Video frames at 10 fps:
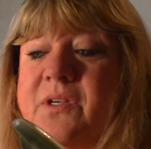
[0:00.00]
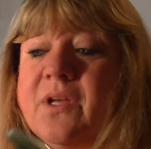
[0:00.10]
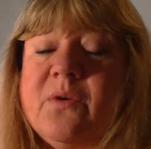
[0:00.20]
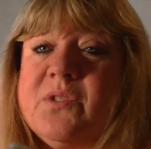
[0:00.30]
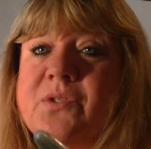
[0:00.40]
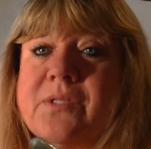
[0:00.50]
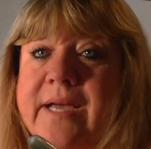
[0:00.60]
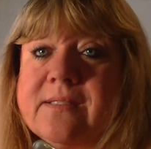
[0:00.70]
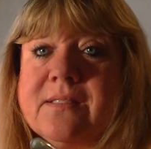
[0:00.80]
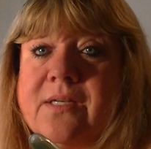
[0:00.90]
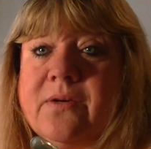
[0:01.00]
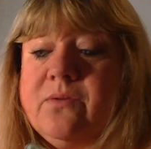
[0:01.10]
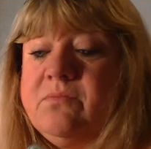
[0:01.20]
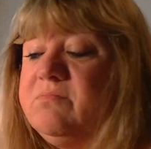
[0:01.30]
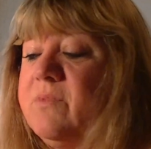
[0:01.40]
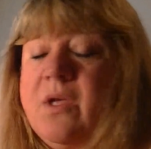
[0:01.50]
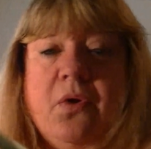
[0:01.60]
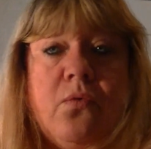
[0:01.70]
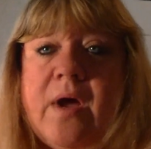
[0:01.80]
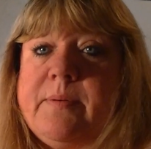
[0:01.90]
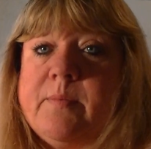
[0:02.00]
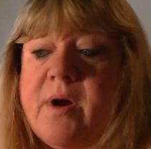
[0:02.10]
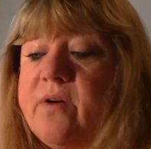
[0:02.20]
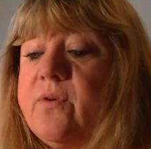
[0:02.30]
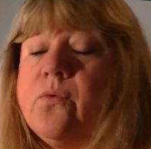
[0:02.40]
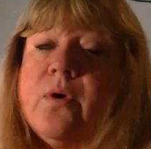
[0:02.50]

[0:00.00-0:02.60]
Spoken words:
you can always use acetone, wipe them off.